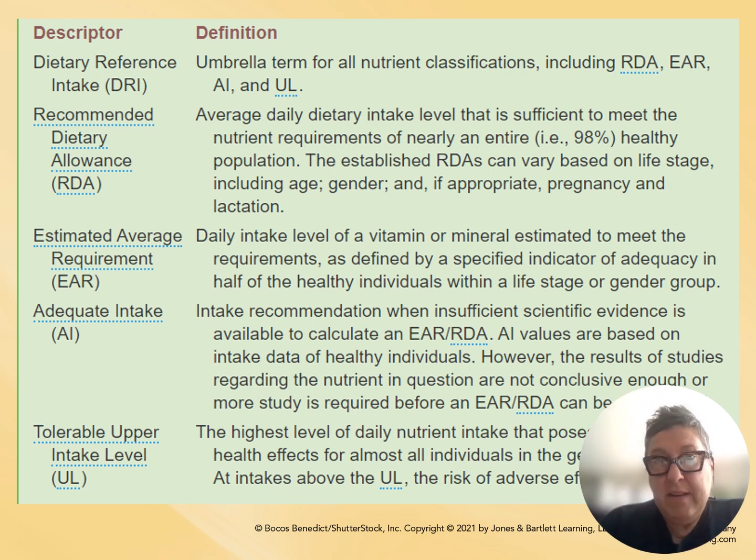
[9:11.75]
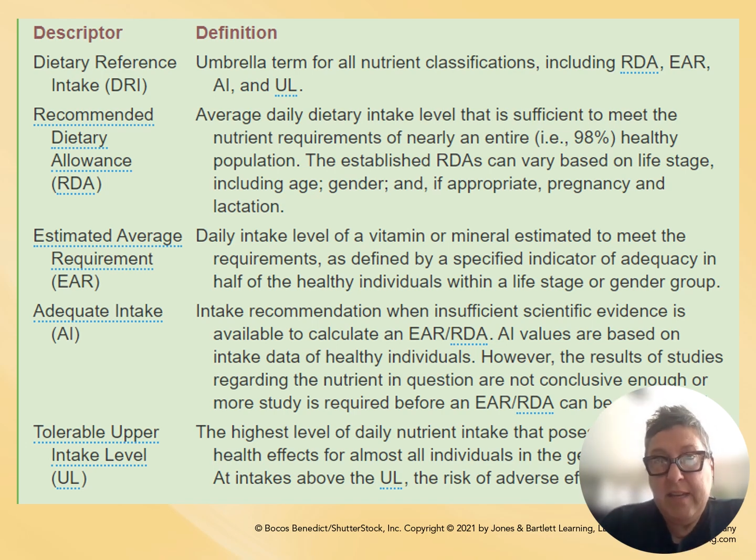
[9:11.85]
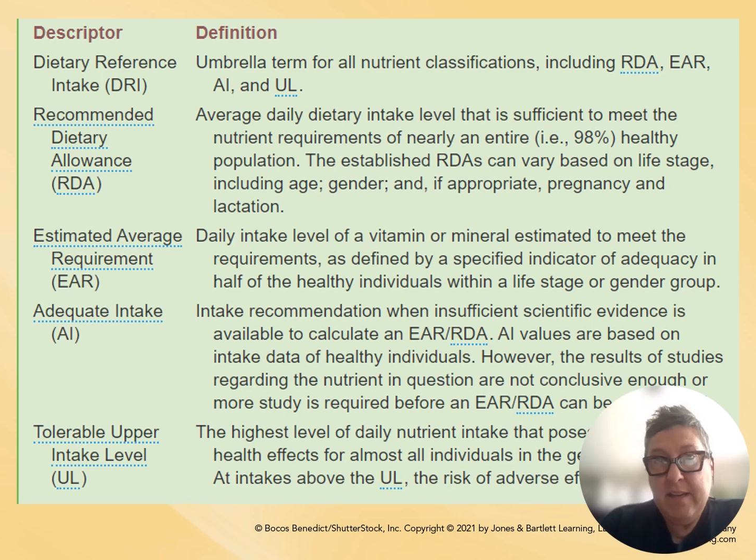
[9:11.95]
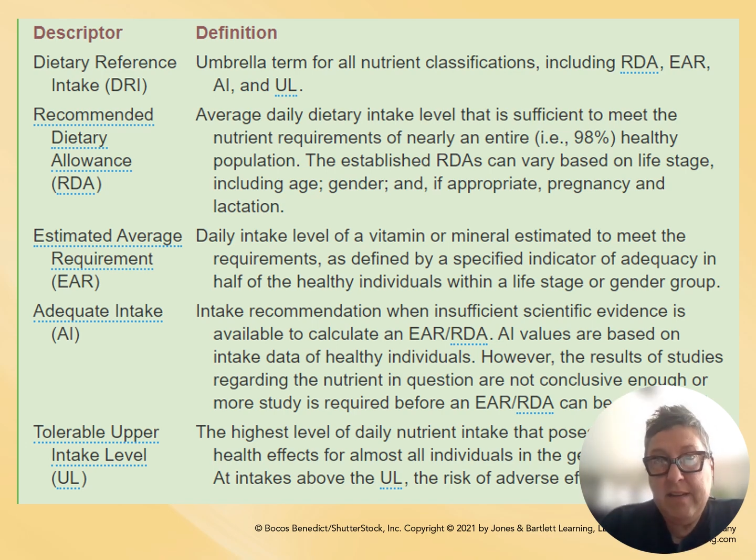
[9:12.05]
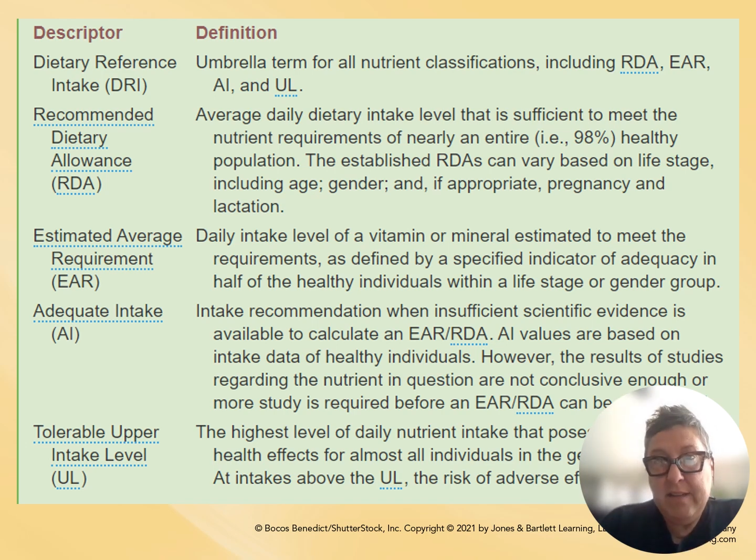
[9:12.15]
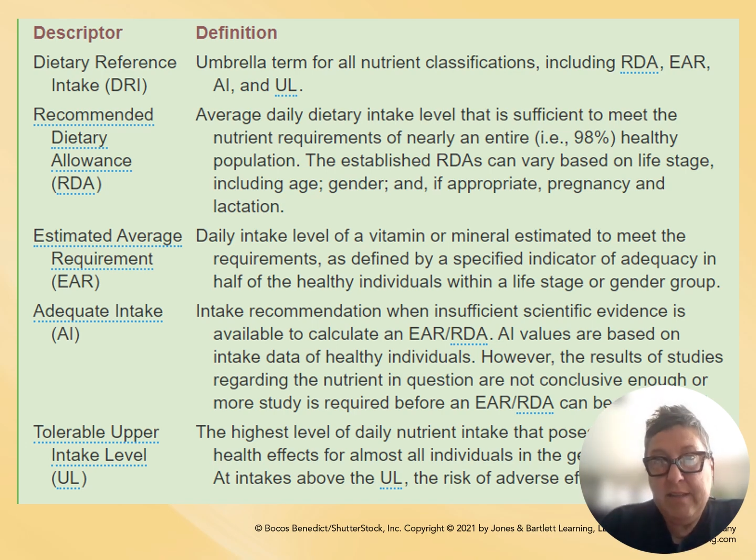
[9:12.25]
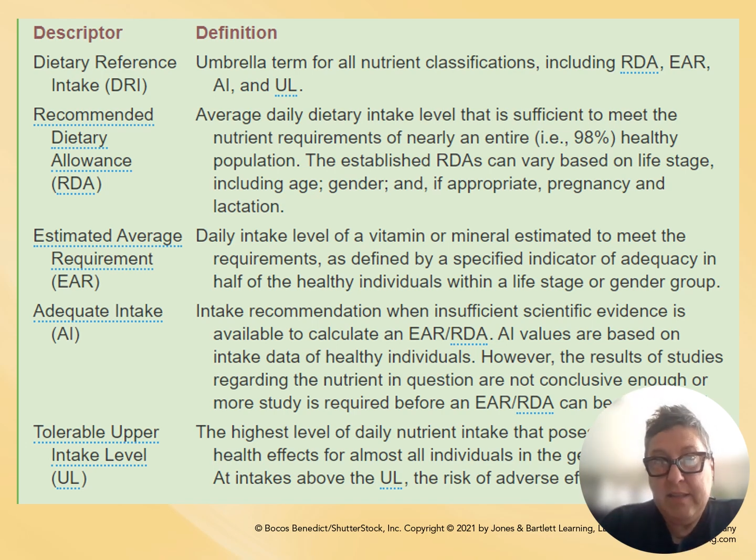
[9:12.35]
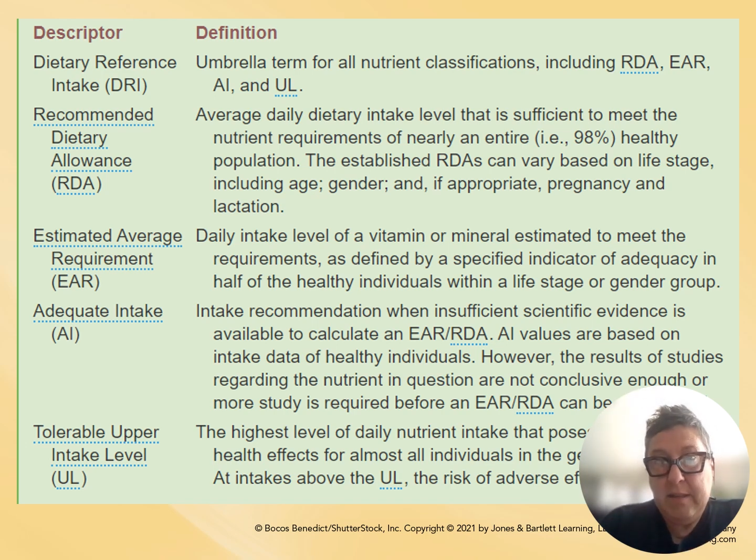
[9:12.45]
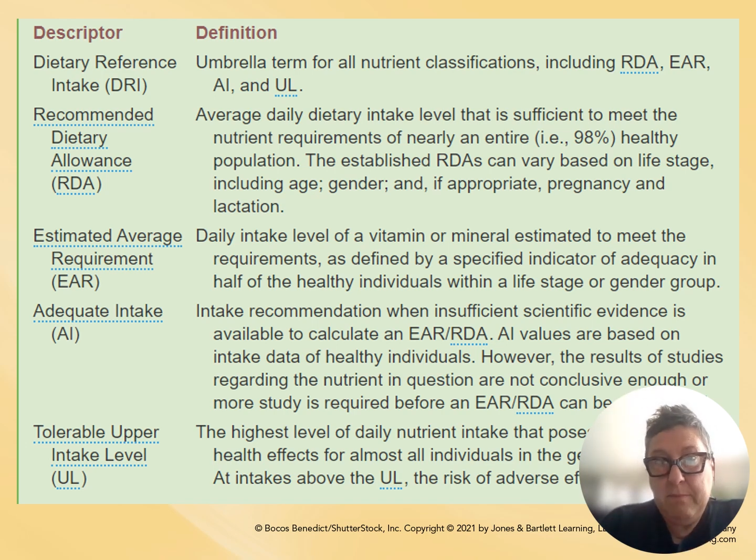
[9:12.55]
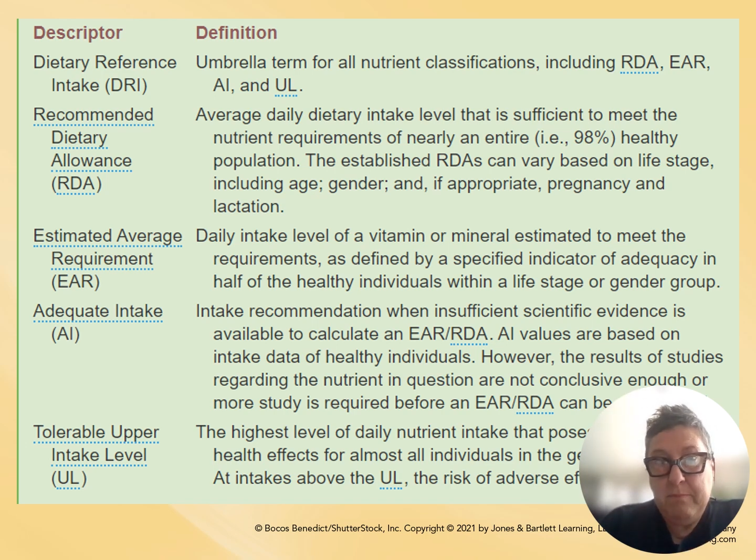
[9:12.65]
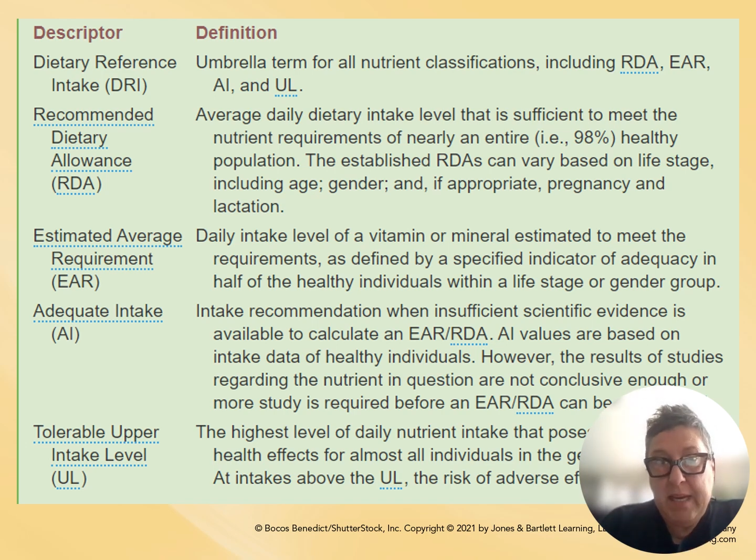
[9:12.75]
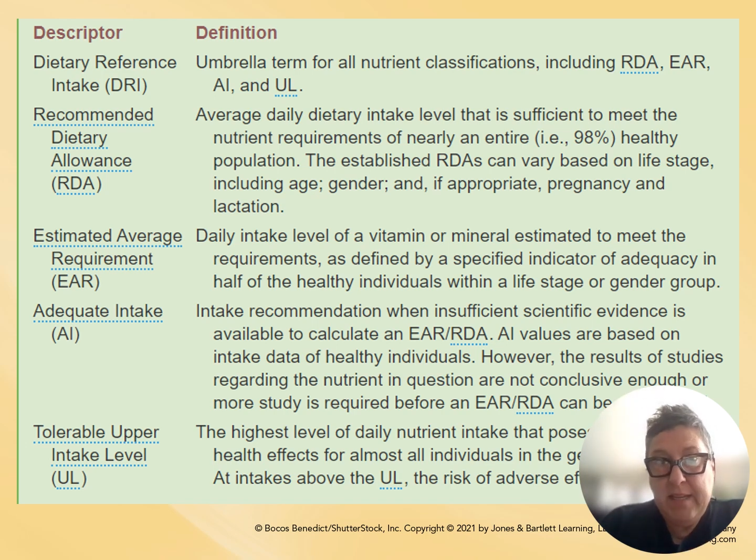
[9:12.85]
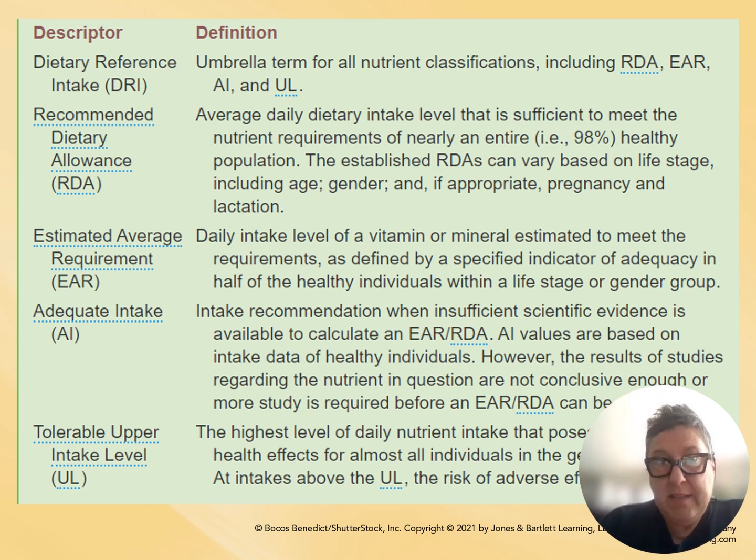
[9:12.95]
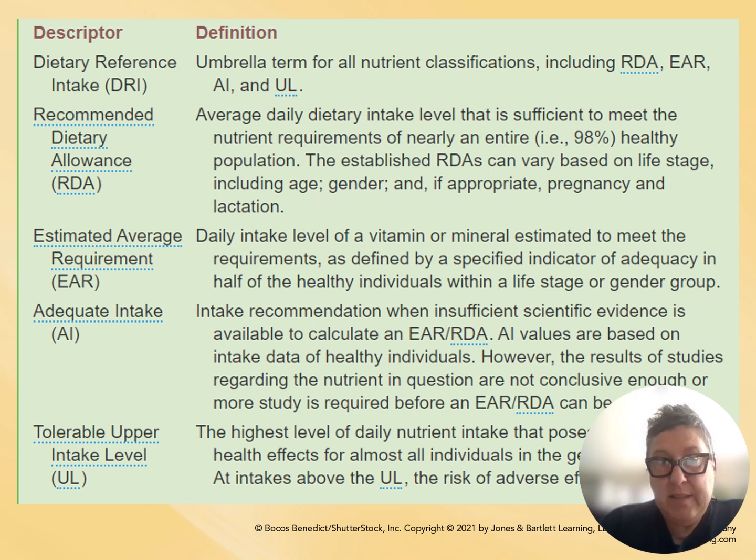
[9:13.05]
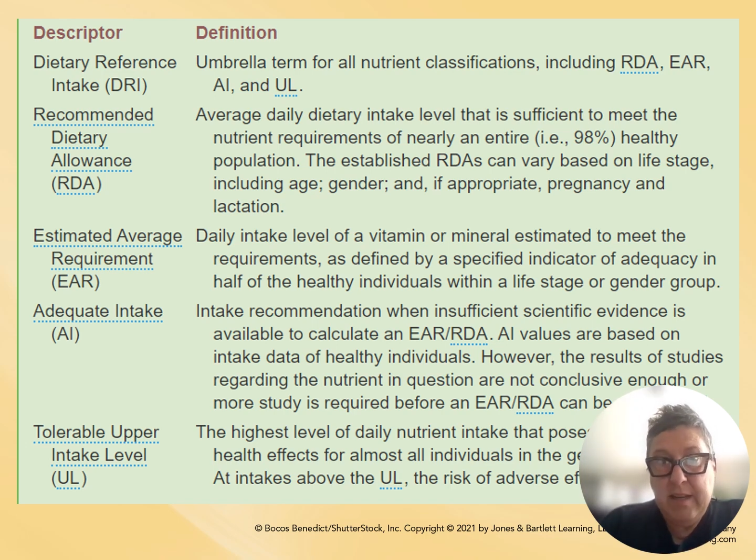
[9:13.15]
is
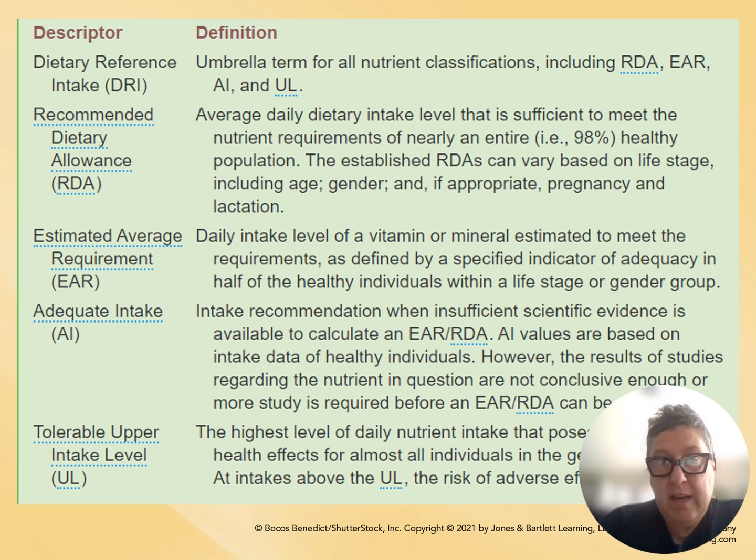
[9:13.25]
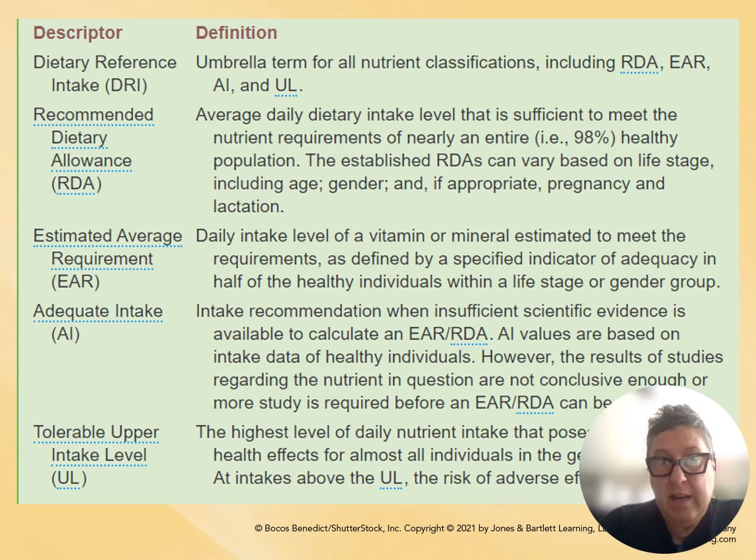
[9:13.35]
based